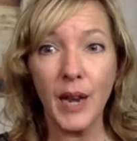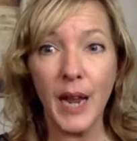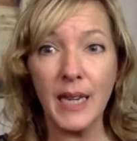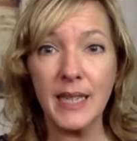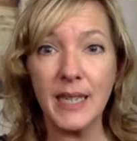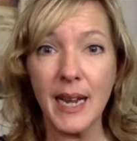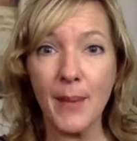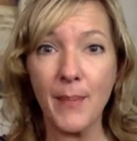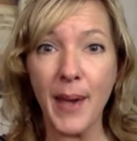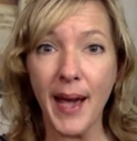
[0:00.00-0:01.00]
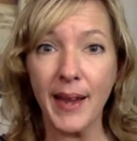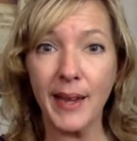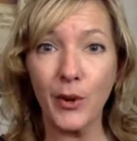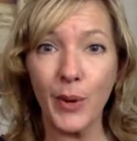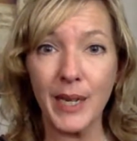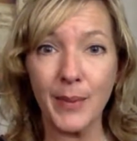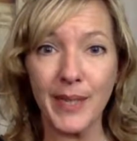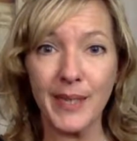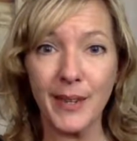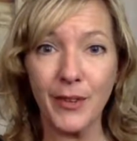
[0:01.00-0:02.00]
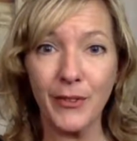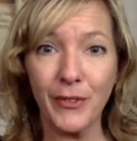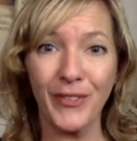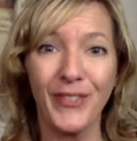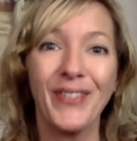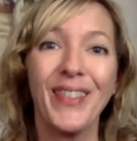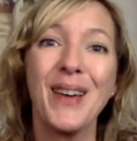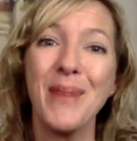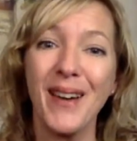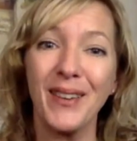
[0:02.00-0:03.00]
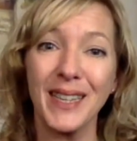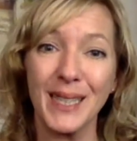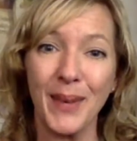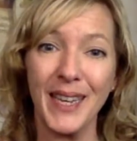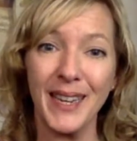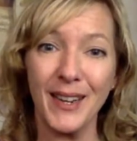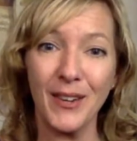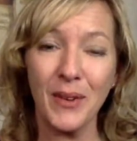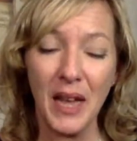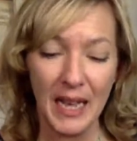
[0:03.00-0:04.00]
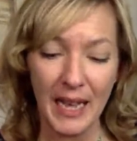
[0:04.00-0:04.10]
and I need to take it back and correct myself about Kiss My Keto.